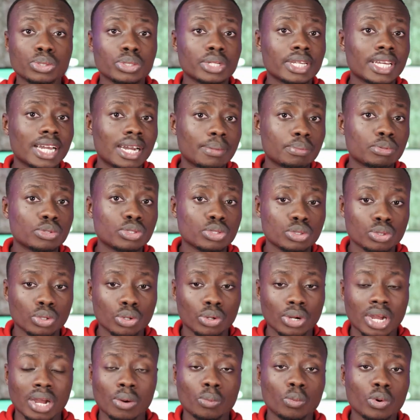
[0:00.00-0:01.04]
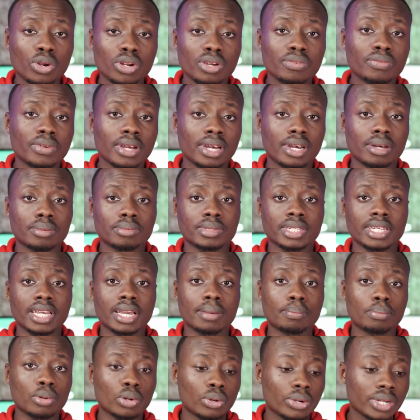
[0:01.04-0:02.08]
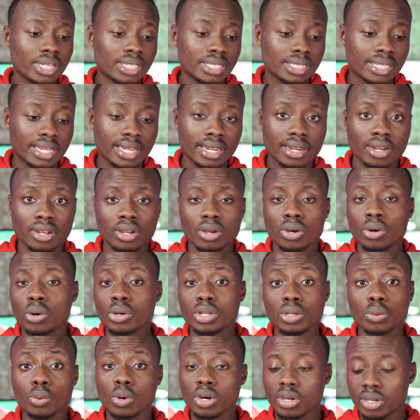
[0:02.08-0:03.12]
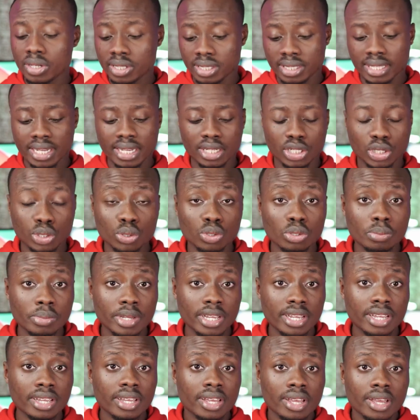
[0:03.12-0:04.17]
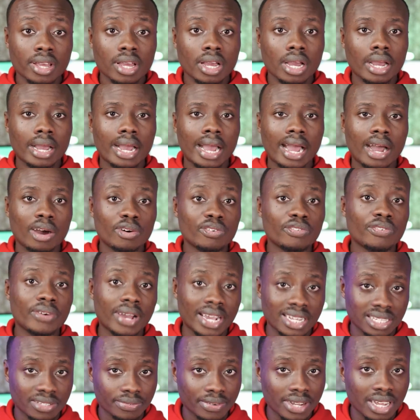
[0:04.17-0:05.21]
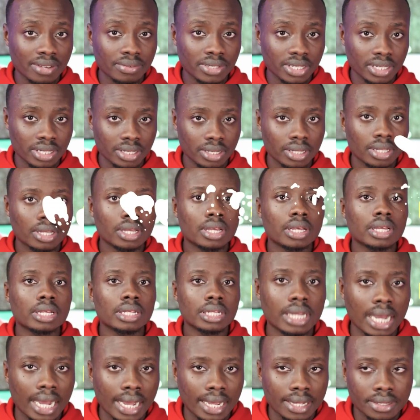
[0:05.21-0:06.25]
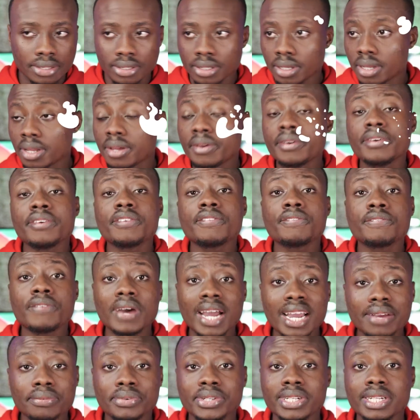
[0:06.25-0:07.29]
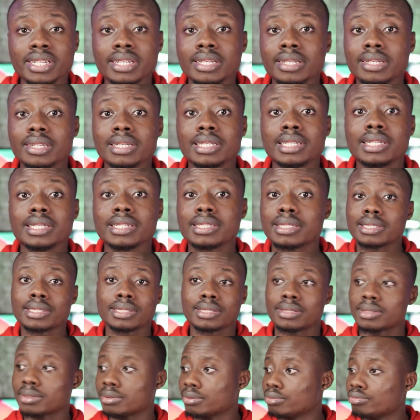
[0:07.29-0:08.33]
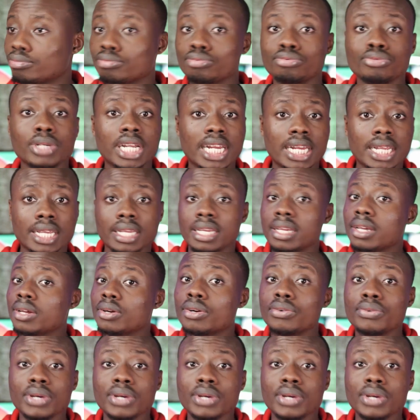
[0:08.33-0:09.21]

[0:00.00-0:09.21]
to the Apple store, and one of the employees there or the workers there showed me how fast 5G. Guys, 5G is really